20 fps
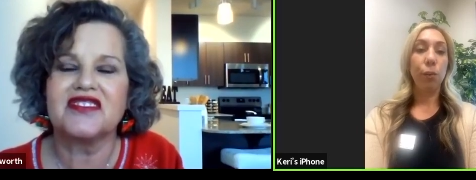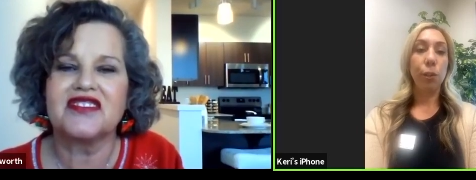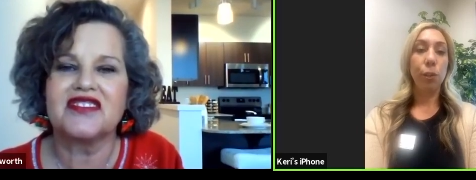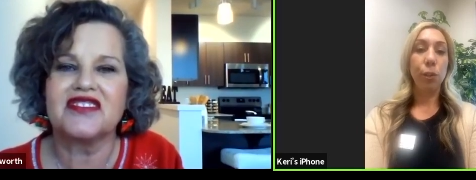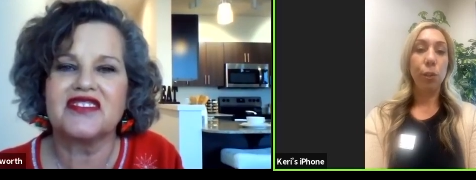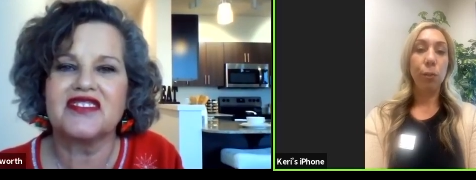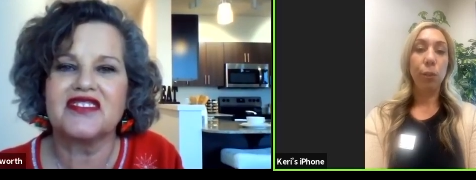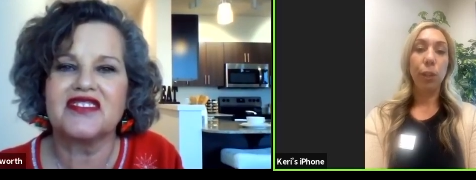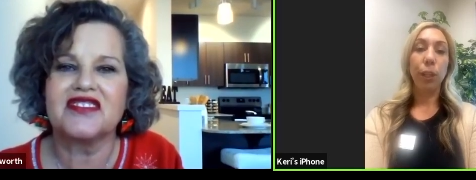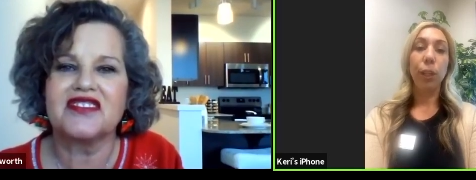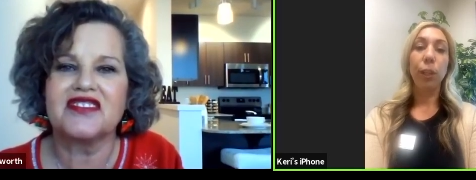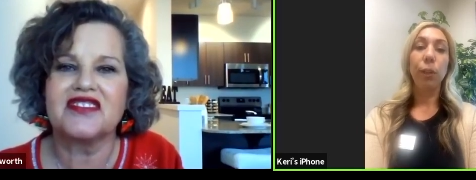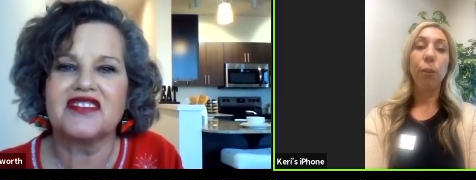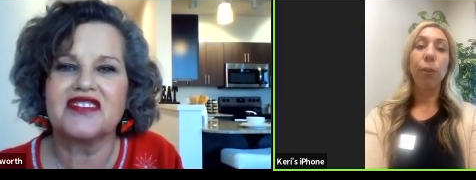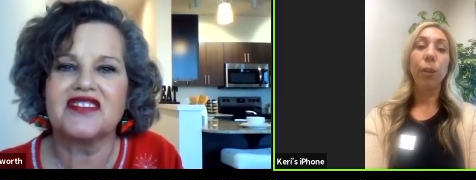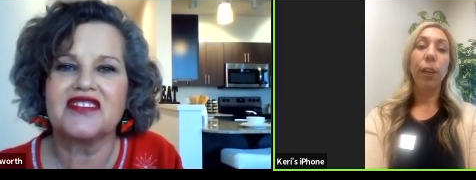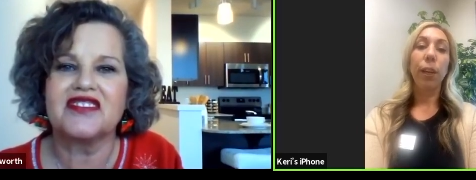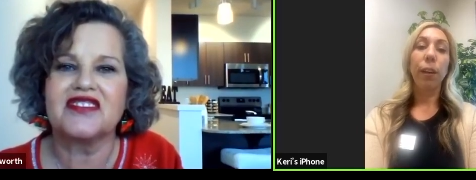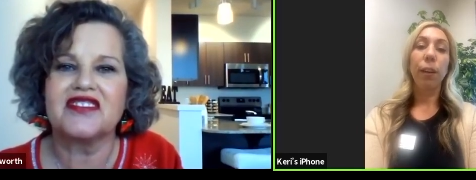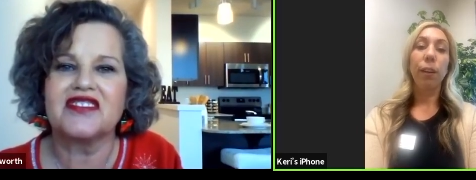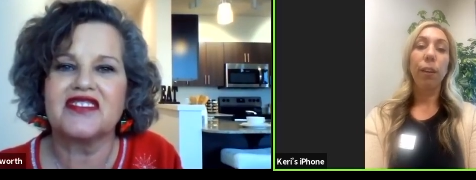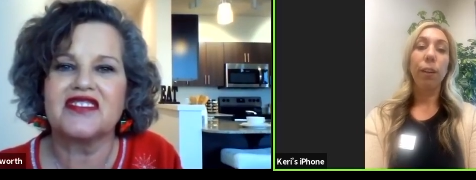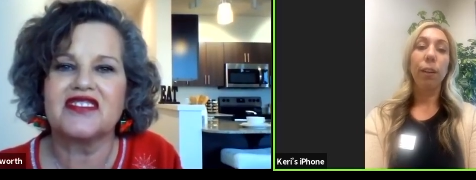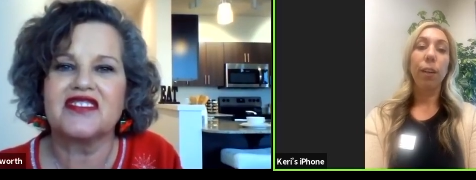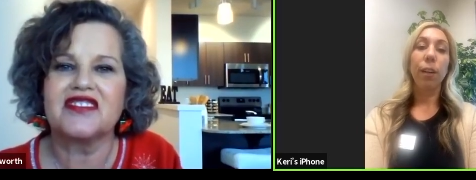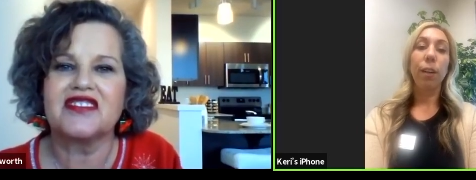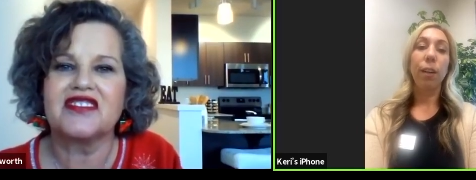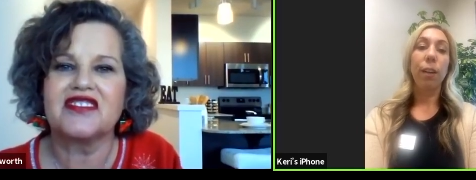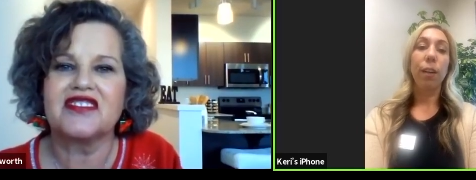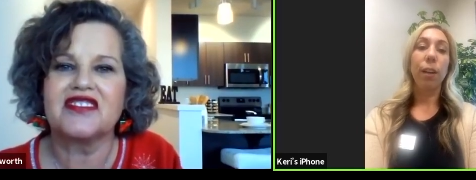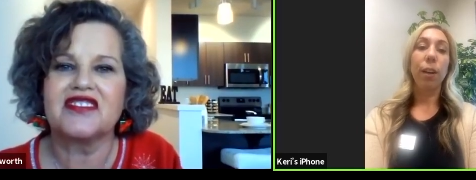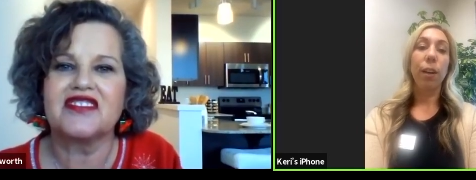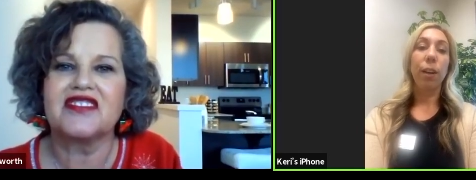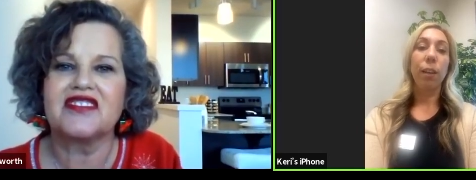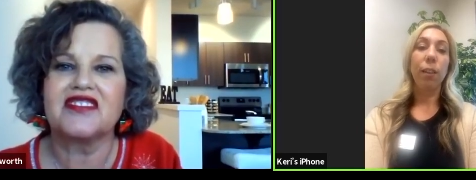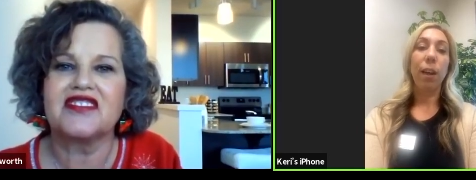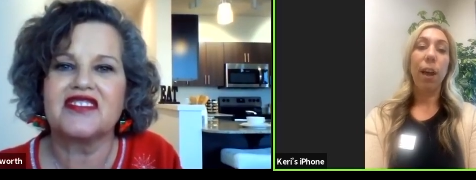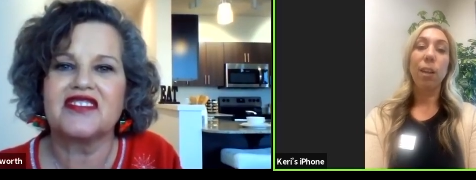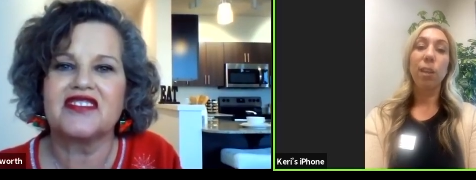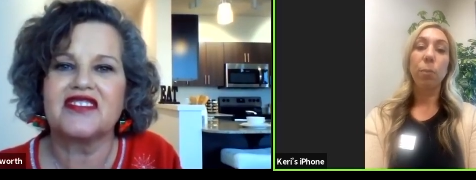Speaker 1: over to acute care in uh,
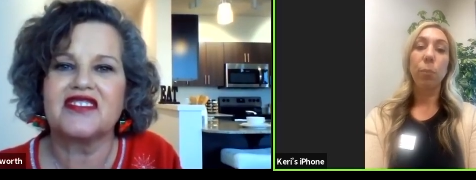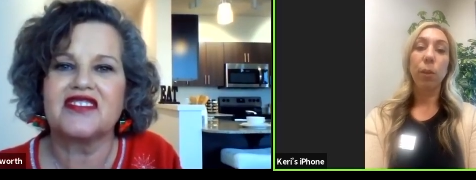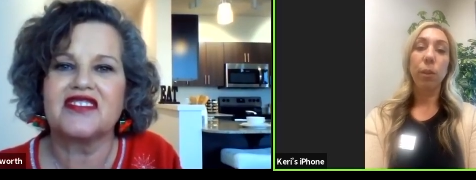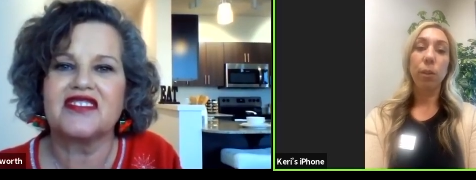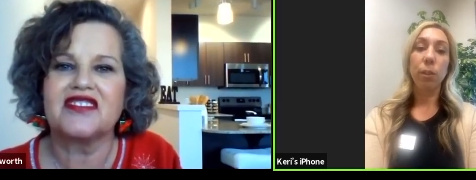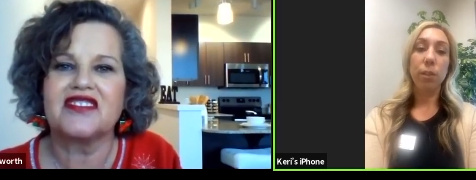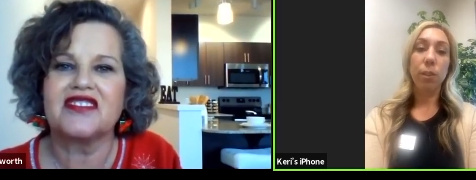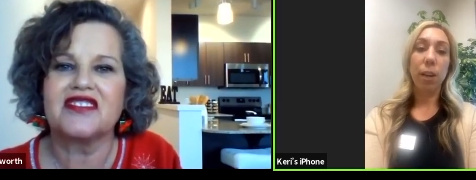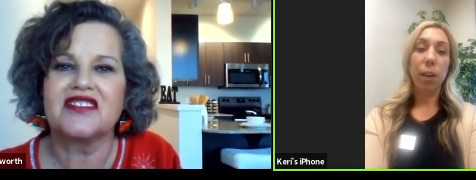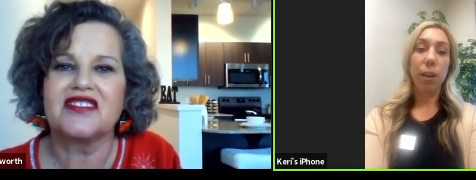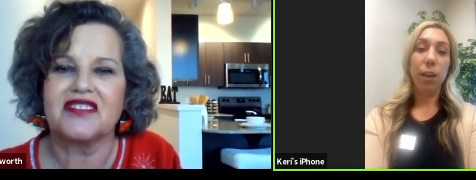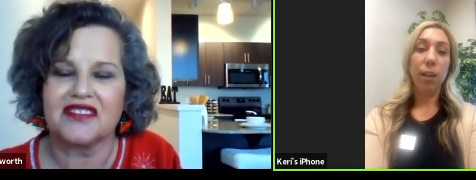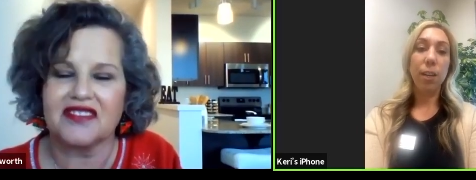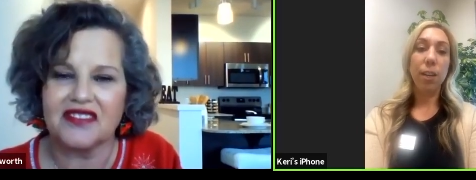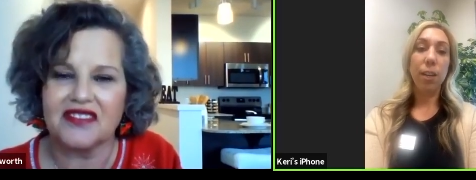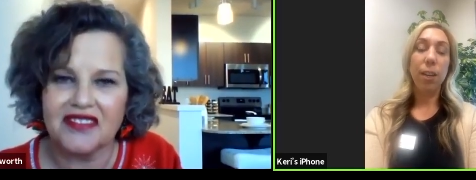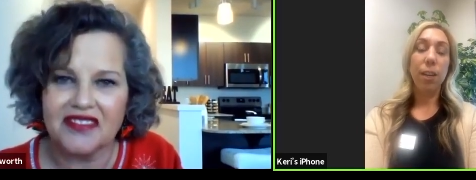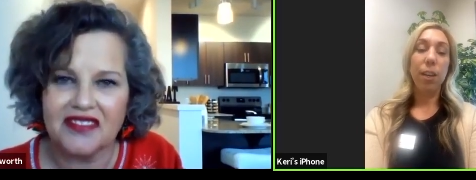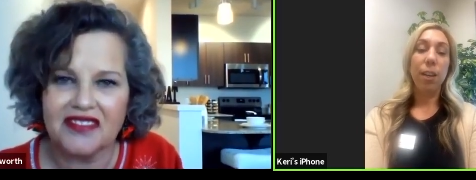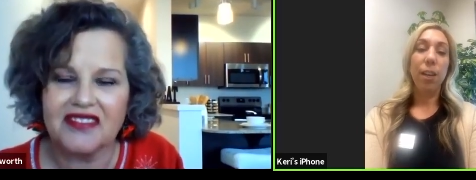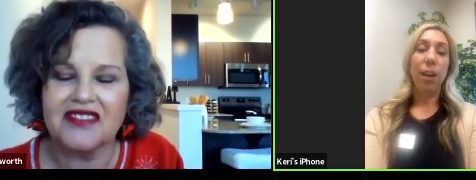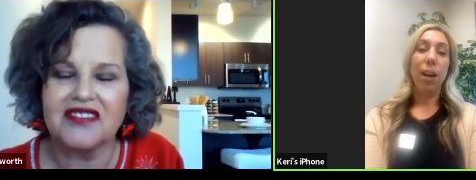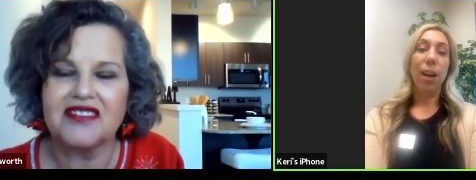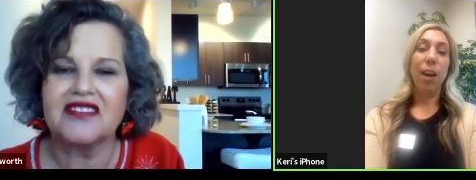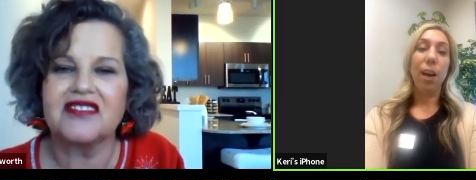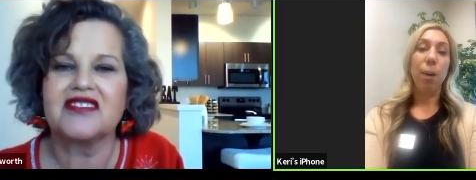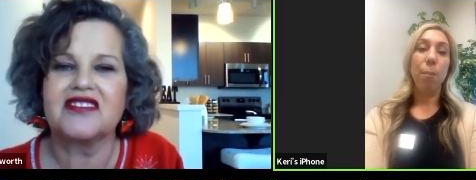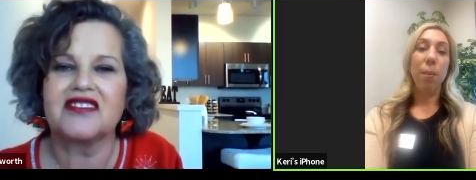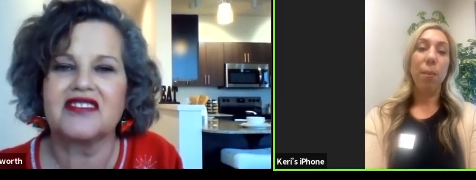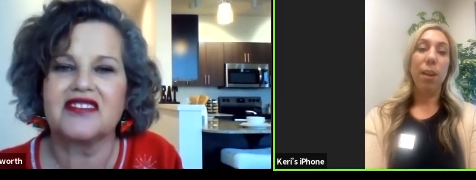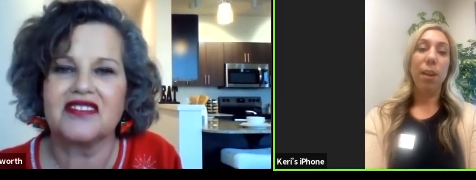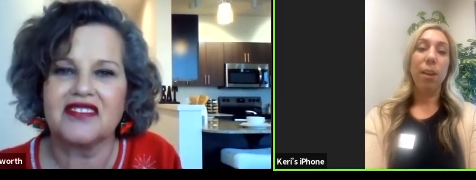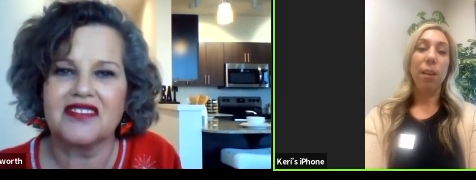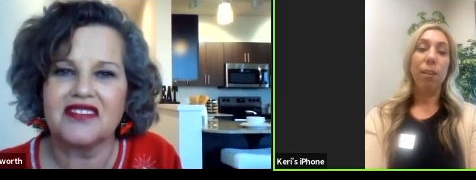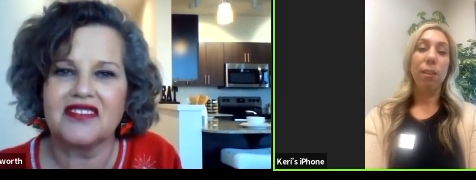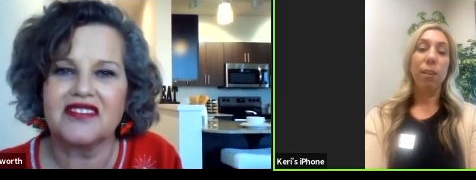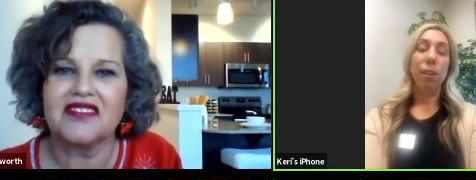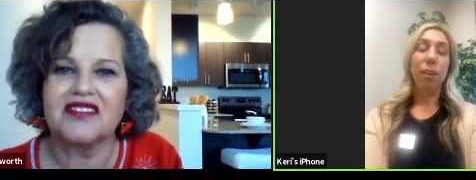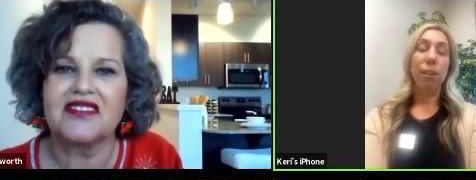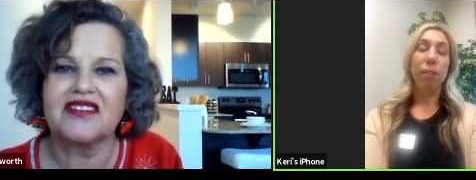the hospital setting, um,
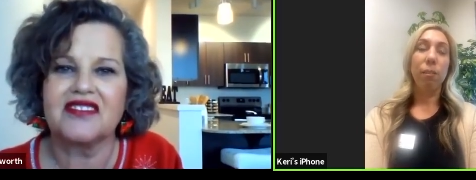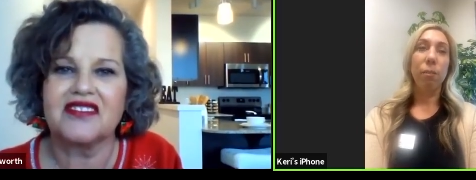and